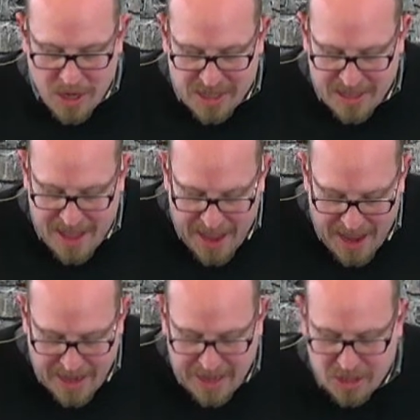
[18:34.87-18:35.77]
wishing that
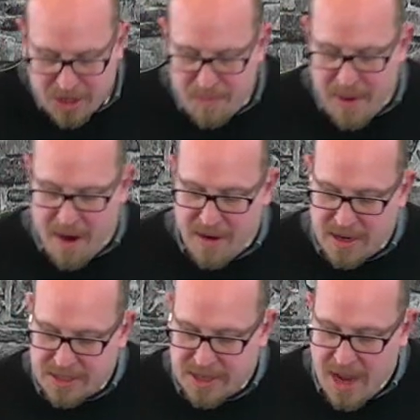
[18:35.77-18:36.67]
any should
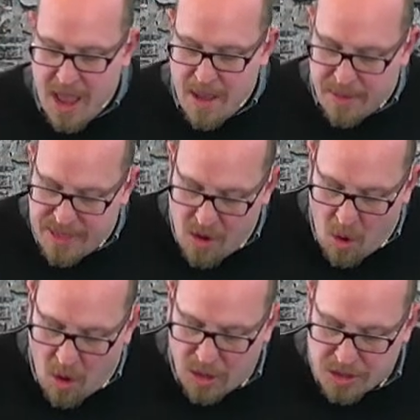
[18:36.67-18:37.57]
perish, but that
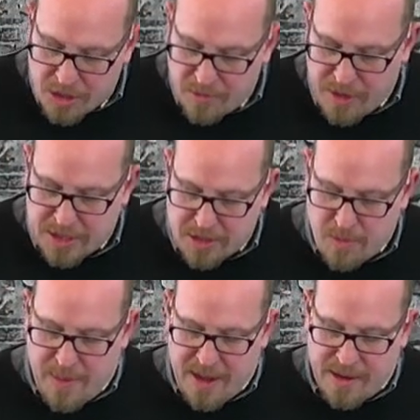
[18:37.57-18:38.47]
all should
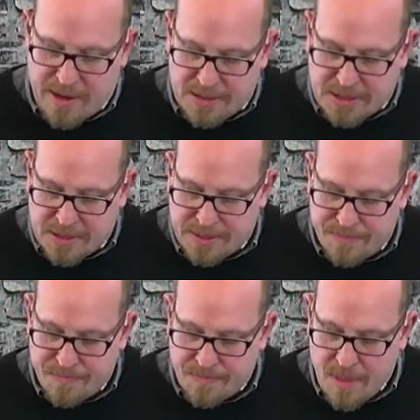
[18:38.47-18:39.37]
reach repentance.
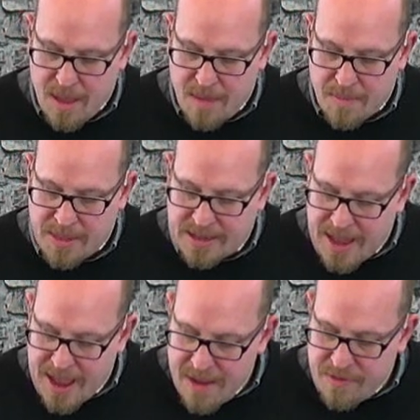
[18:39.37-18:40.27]
But the
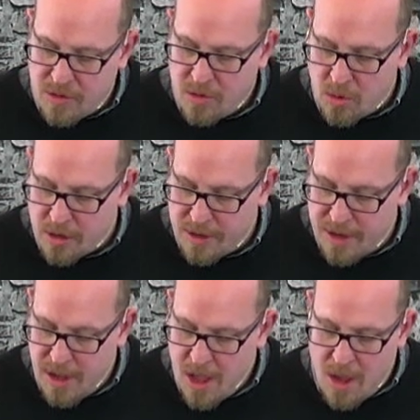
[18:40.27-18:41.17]
day of the
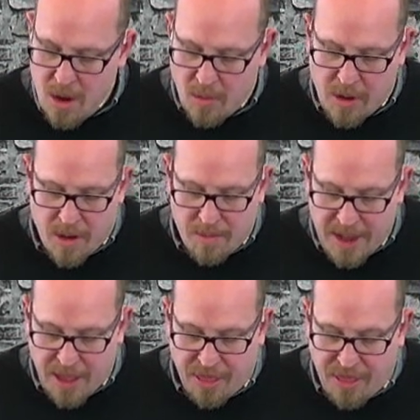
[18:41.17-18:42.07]
Lord will come
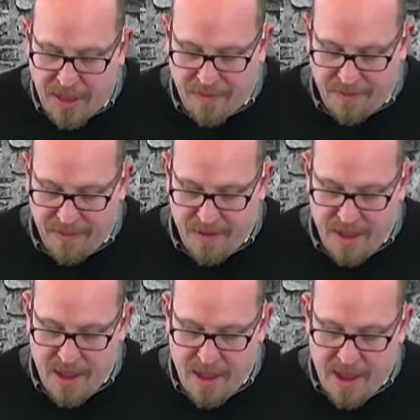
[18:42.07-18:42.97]
like a thief.
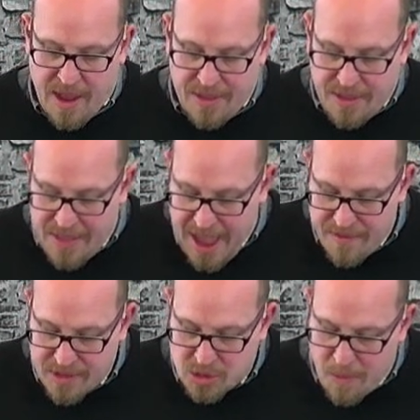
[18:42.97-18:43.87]
And then the
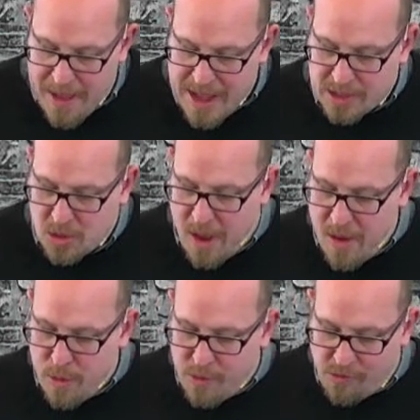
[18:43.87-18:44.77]
heavens will pass
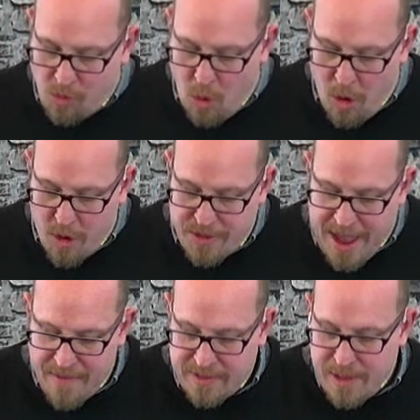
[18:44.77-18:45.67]
away with a roar, and
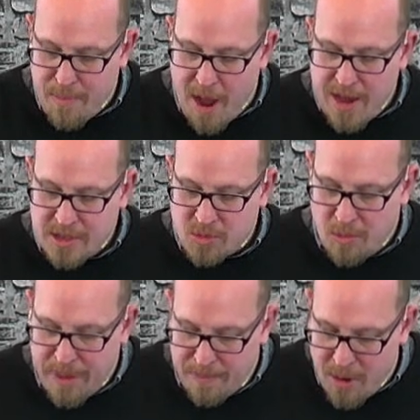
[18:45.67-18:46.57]
the heavenly bodies
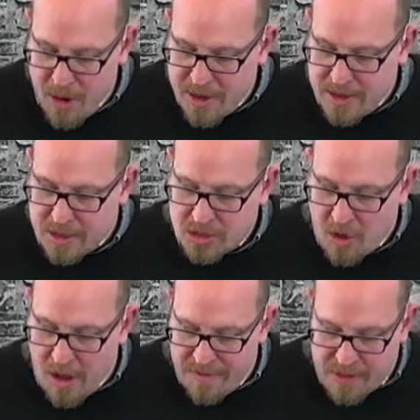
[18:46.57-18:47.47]
will be burned and
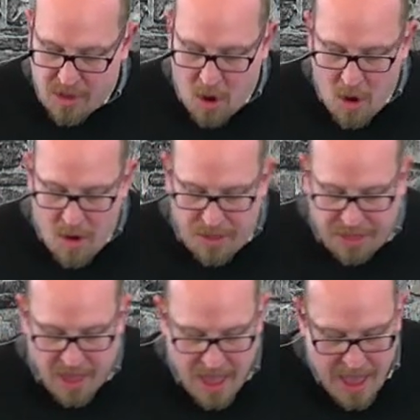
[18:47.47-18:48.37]
dissolved in the earth,